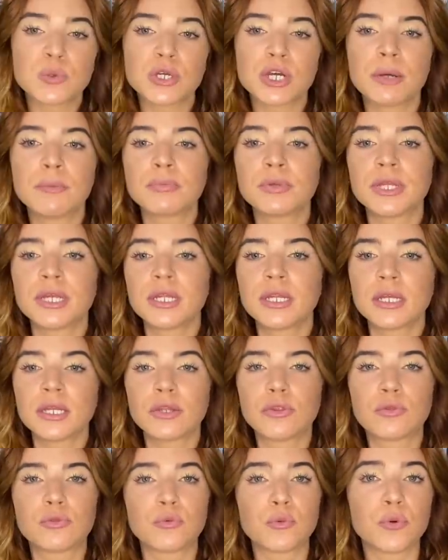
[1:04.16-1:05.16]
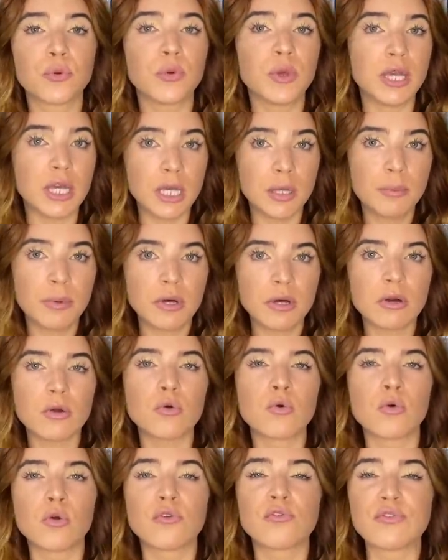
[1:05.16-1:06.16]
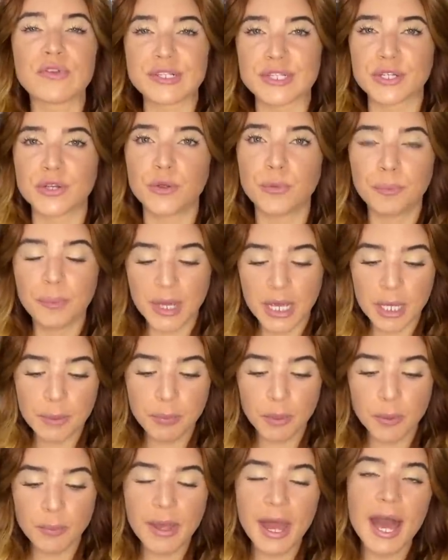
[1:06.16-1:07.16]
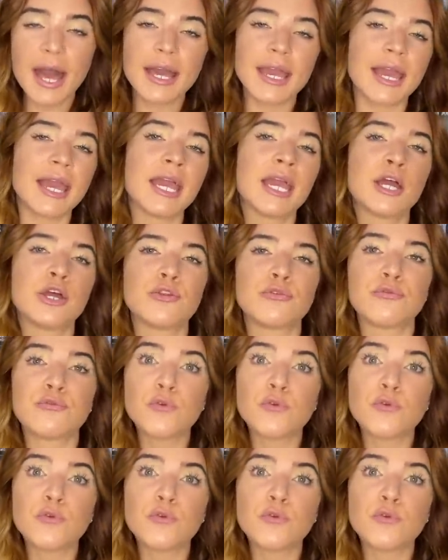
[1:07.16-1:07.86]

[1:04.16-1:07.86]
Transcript: completed through ebook or physical paperback and